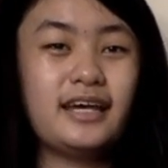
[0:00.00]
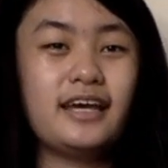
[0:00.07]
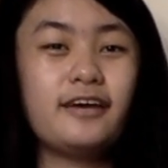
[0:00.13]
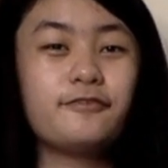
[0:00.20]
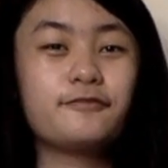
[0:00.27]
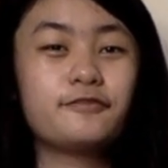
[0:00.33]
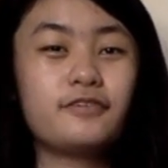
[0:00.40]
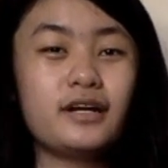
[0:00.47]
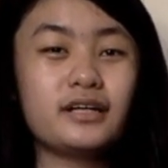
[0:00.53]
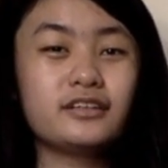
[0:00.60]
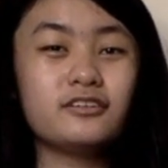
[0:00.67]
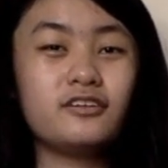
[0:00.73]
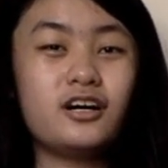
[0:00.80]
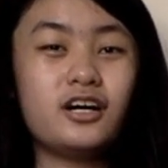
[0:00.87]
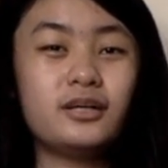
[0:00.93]
If
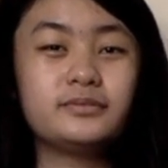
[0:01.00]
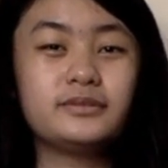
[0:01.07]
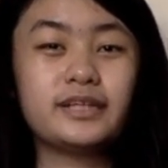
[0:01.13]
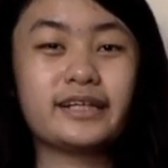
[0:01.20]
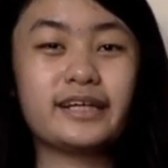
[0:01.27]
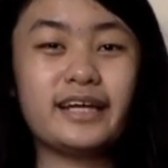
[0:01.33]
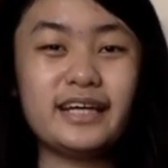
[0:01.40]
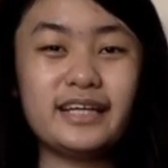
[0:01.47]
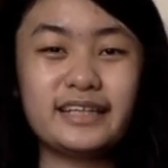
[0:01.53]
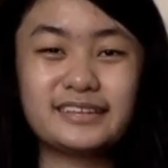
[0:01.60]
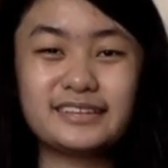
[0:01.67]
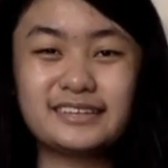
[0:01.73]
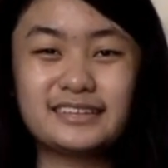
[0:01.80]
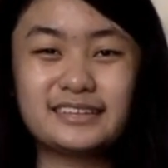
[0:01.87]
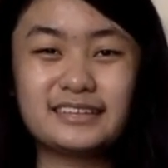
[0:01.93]
fractal object
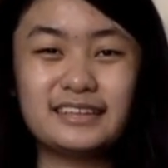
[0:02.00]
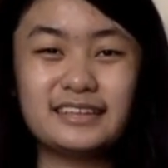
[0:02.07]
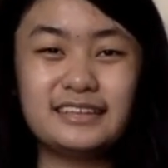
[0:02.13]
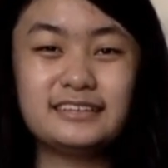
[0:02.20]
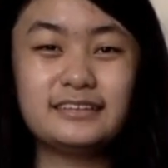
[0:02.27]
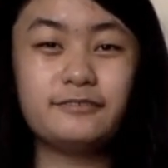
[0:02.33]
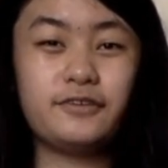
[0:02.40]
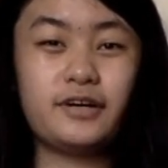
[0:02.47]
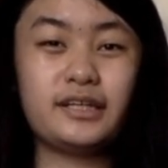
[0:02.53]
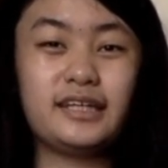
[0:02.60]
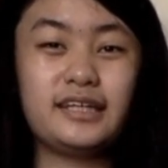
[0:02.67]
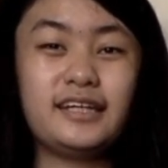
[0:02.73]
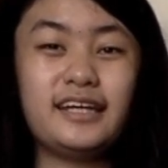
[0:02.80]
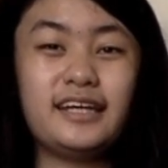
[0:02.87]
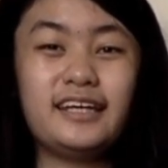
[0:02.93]
X is divided
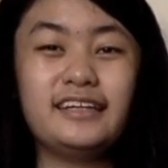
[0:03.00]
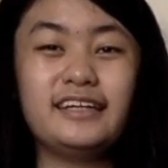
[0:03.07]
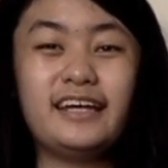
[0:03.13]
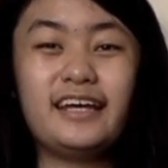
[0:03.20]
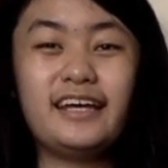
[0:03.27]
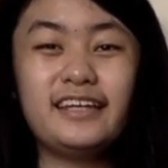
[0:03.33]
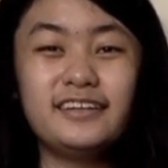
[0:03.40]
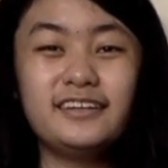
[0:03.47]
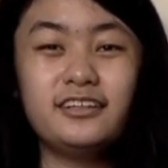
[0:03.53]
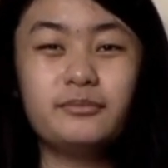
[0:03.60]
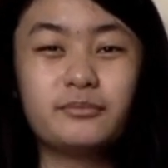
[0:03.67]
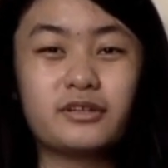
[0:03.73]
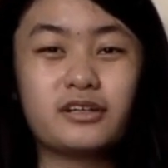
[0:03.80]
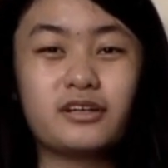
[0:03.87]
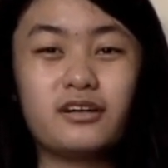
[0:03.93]
in n
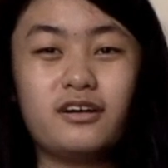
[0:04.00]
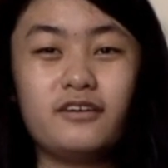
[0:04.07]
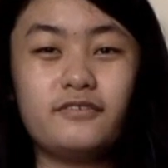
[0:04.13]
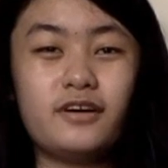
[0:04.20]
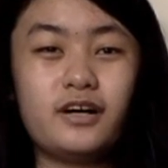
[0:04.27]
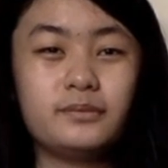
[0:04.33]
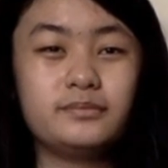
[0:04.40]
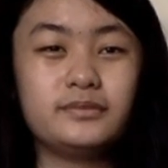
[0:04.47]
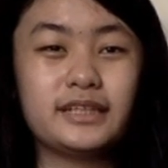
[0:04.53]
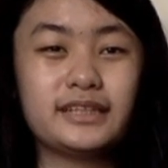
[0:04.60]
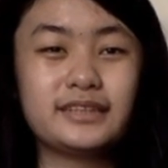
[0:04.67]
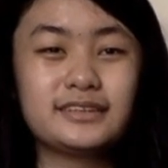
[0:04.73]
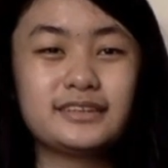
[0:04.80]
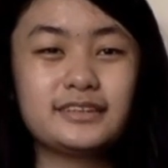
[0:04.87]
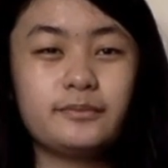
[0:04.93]
number of
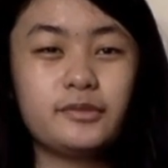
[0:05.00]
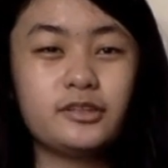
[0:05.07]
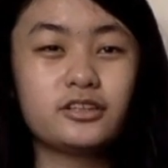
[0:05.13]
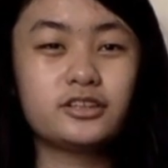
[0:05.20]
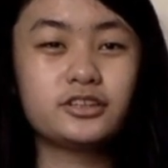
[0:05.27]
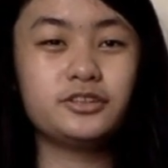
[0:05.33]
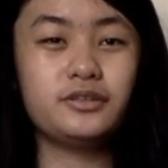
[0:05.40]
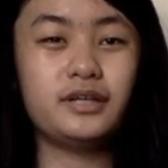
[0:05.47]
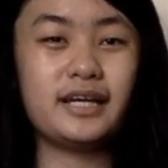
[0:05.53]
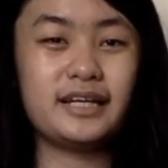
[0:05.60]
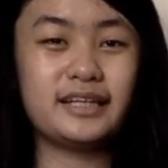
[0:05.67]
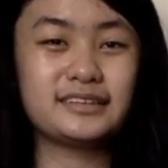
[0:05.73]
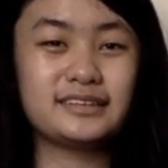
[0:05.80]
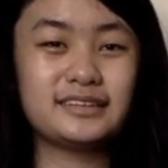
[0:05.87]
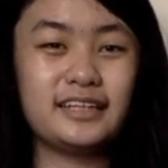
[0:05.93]
objects similar to
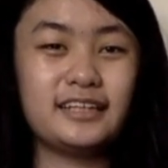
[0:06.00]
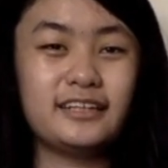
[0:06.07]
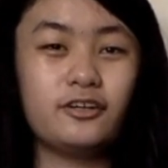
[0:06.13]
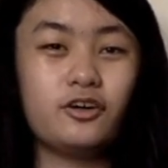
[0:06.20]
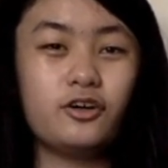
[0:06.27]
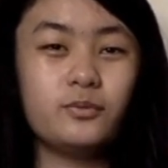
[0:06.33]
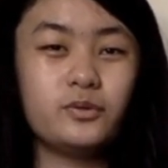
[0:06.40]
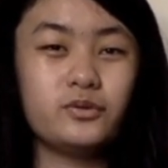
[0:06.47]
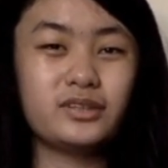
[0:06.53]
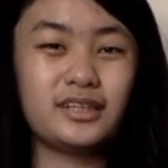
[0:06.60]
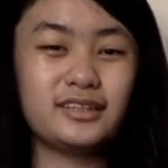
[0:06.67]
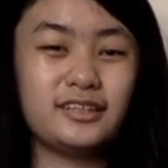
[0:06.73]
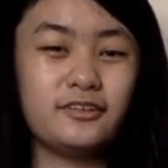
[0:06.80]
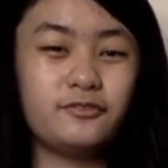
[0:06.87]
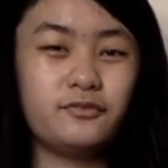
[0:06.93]
X in a
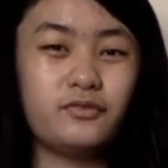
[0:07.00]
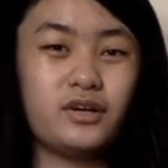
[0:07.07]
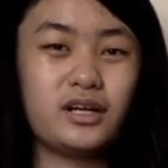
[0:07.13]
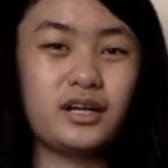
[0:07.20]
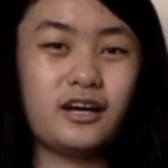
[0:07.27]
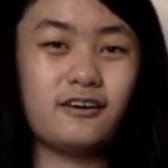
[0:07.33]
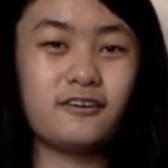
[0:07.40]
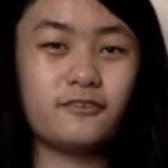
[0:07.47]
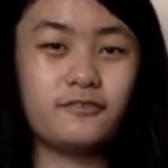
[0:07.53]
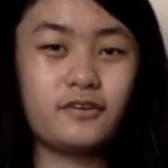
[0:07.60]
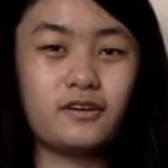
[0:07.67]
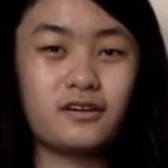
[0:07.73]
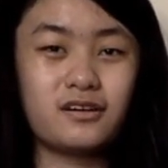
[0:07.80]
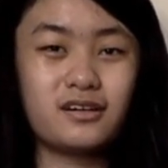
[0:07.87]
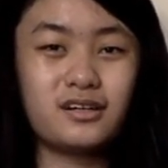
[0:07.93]
homotety of 1 out of
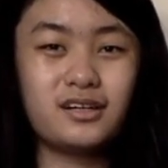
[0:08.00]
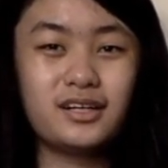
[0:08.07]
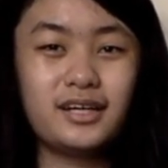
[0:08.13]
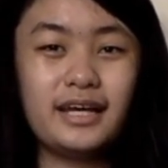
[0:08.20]
R,